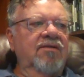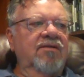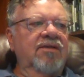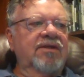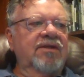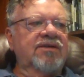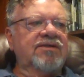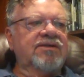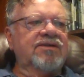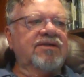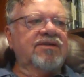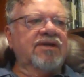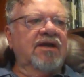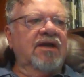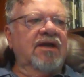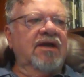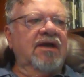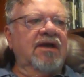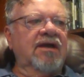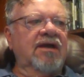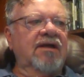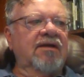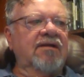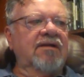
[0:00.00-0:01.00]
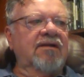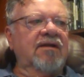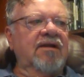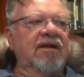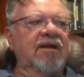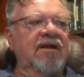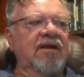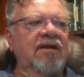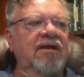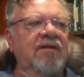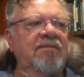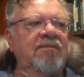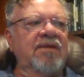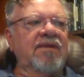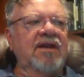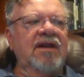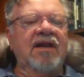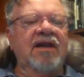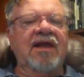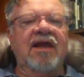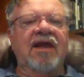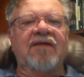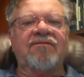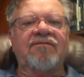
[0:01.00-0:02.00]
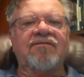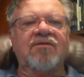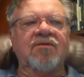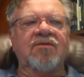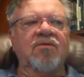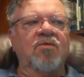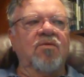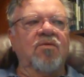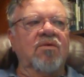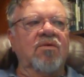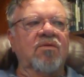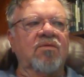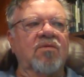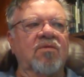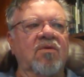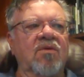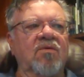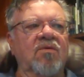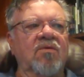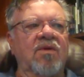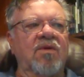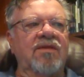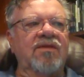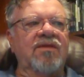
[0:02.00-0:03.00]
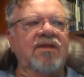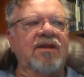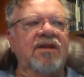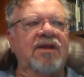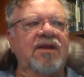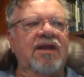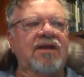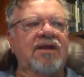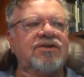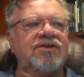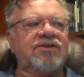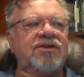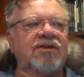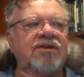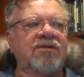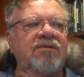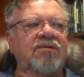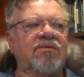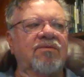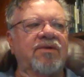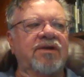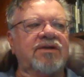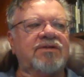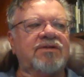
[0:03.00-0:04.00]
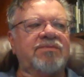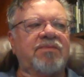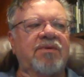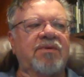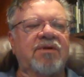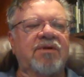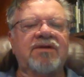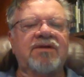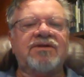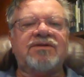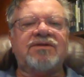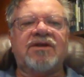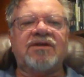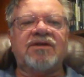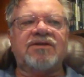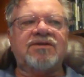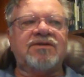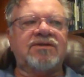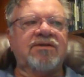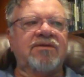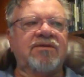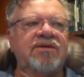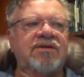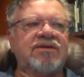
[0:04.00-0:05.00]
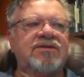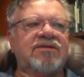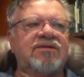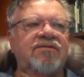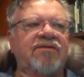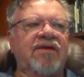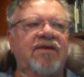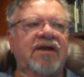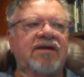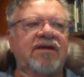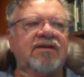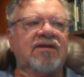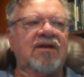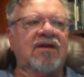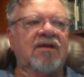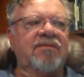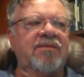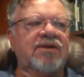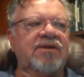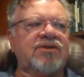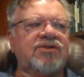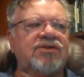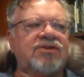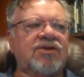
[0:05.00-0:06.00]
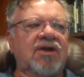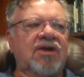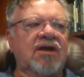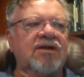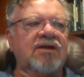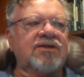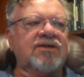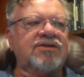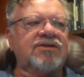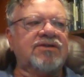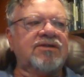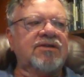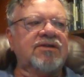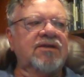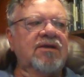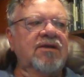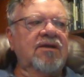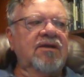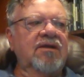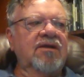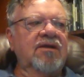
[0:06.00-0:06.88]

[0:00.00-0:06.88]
This immediately after the World War I, the nation experienced a series of economic shocks.